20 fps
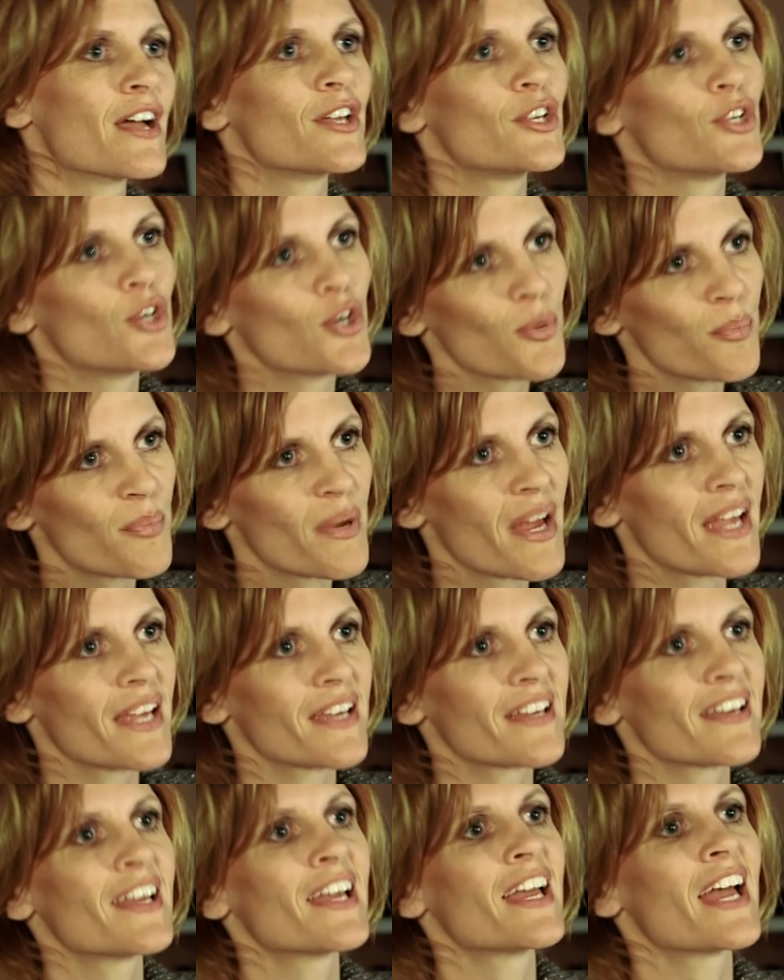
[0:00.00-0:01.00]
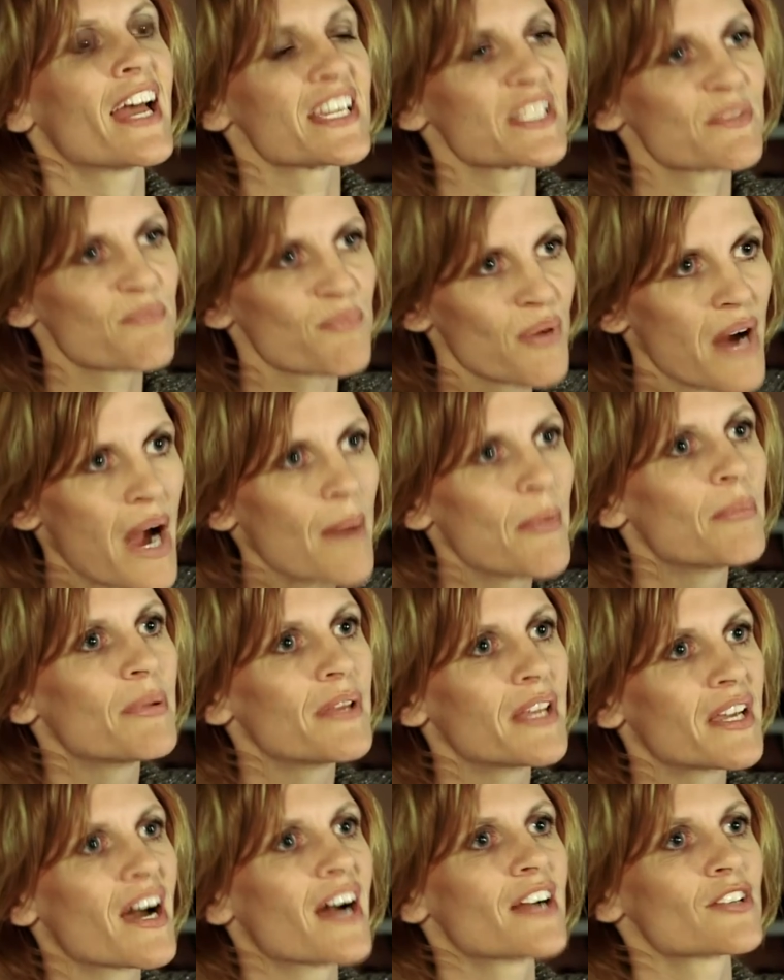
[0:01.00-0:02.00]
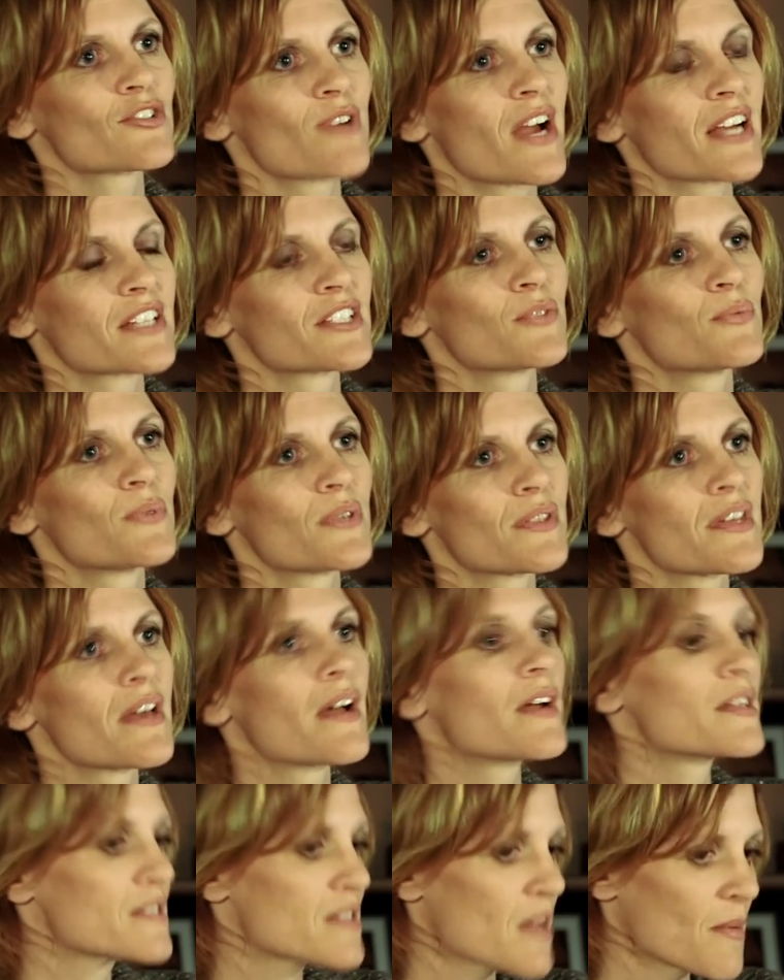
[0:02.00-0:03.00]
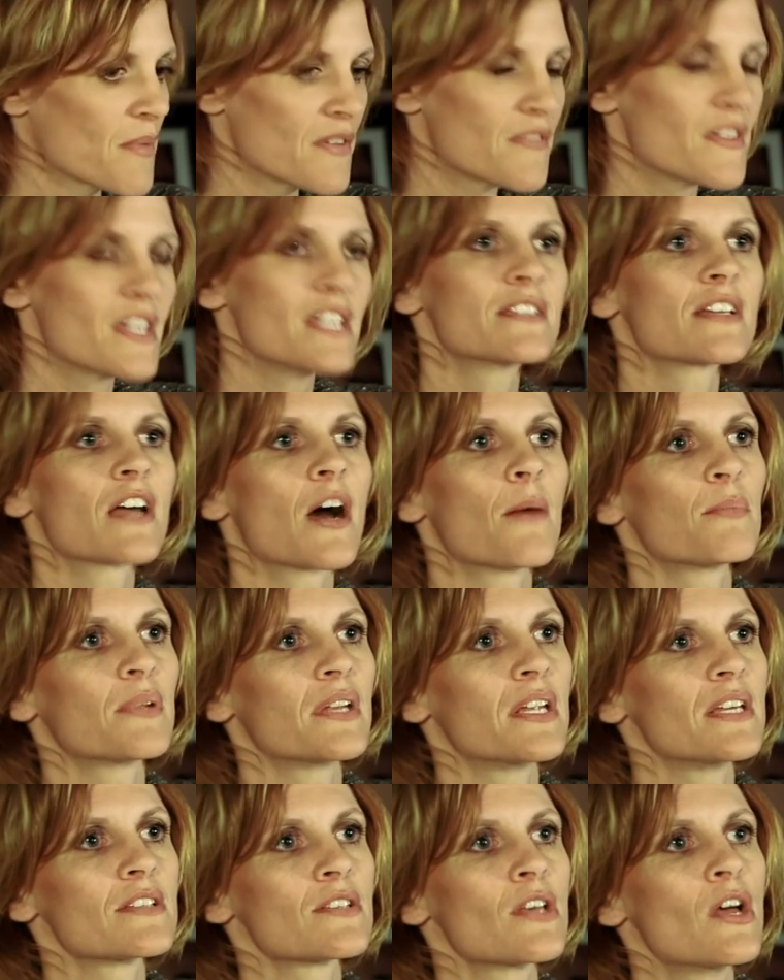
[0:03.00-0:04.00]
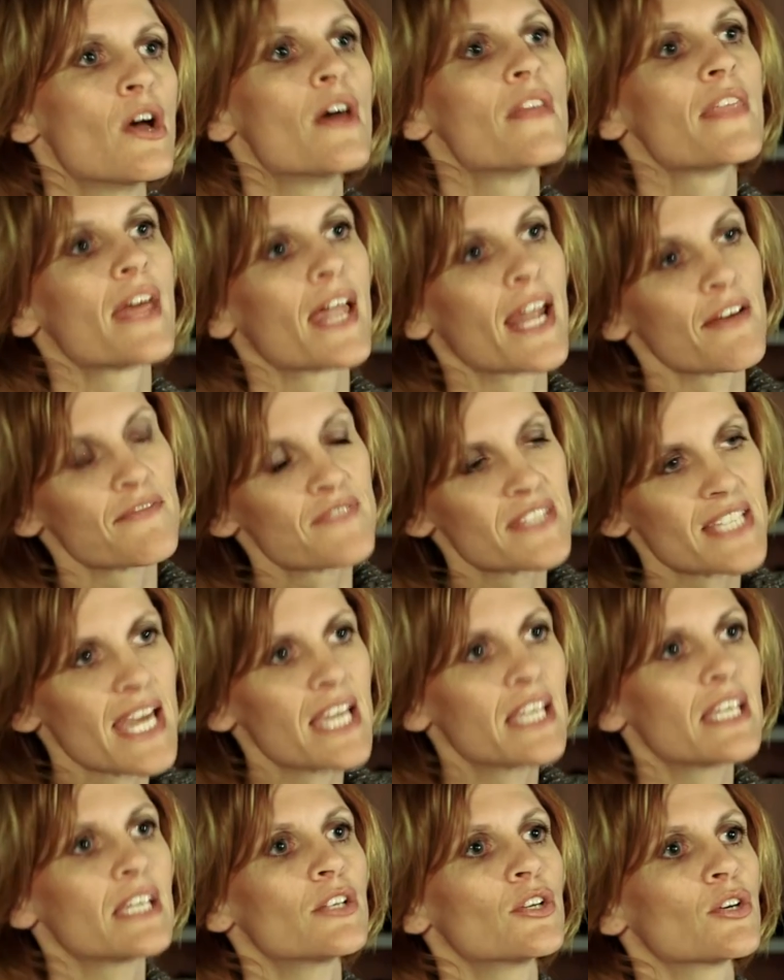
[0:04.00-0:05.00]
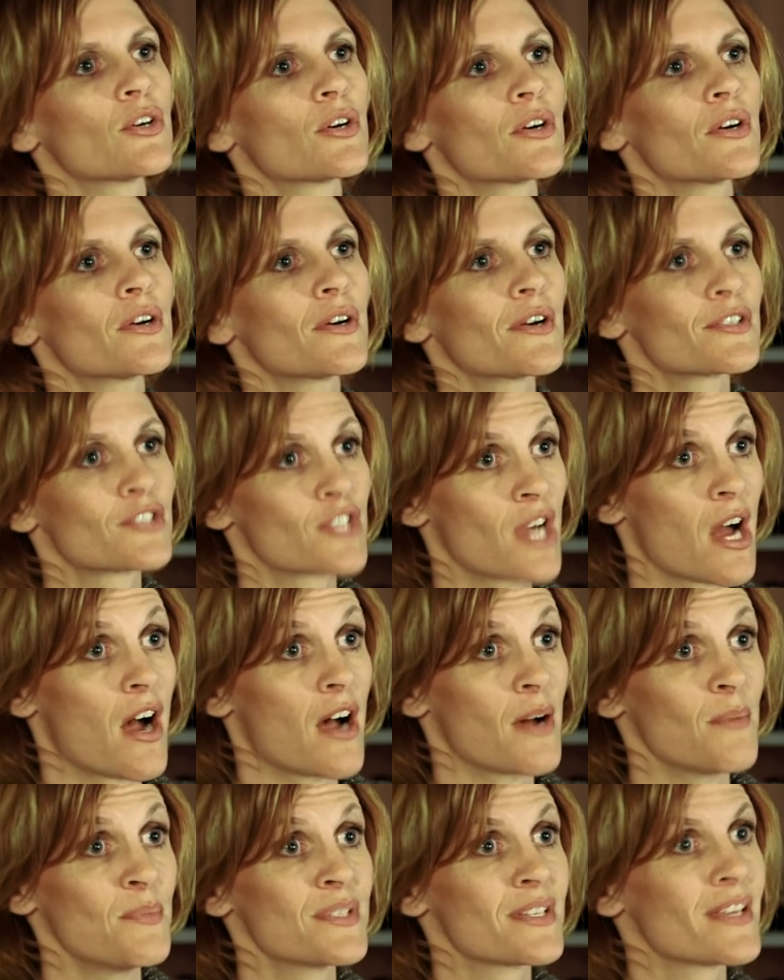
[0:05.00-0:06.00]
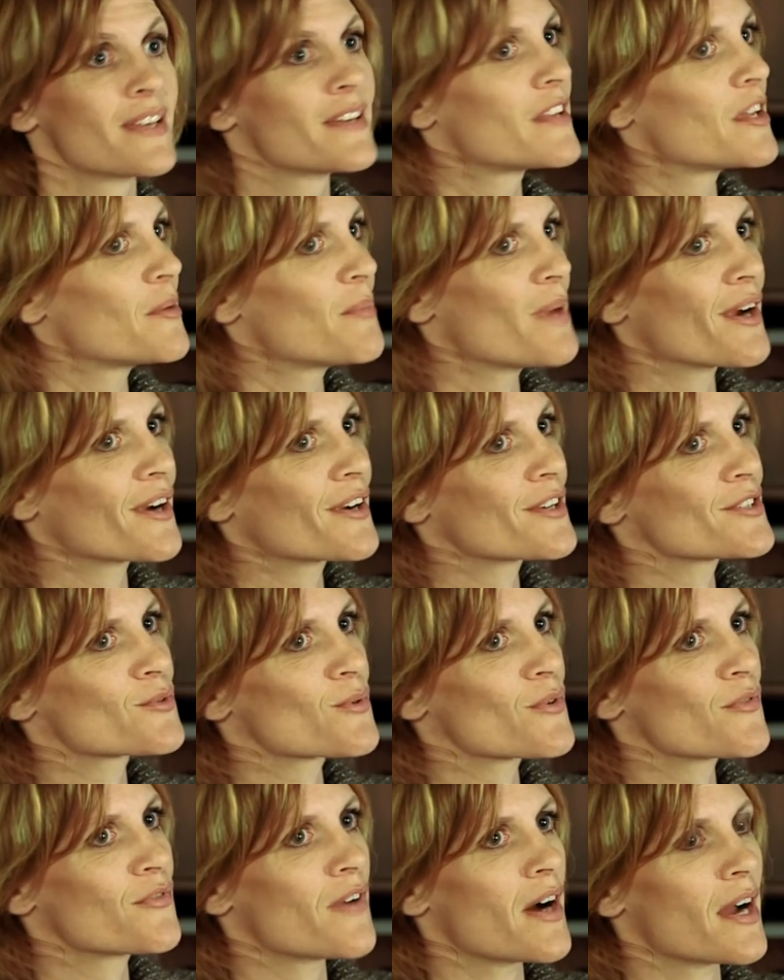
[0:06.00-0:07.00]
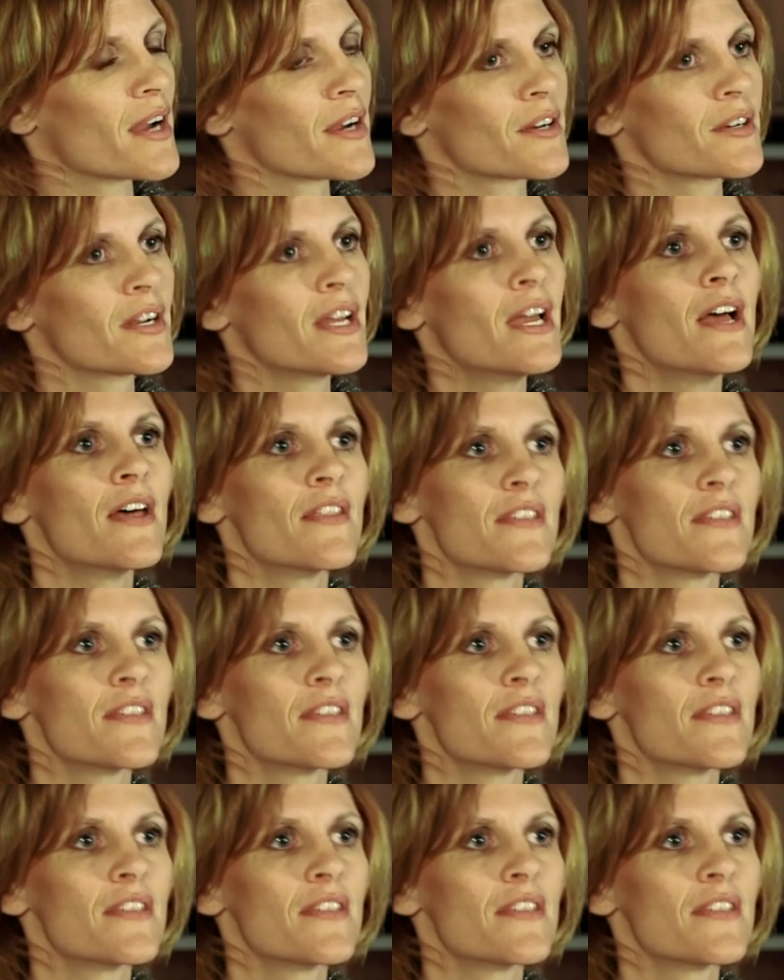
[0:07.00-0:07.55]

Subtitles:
Your bank has probably contracted with some of these companies that have taken your jobs. The Americans were fired.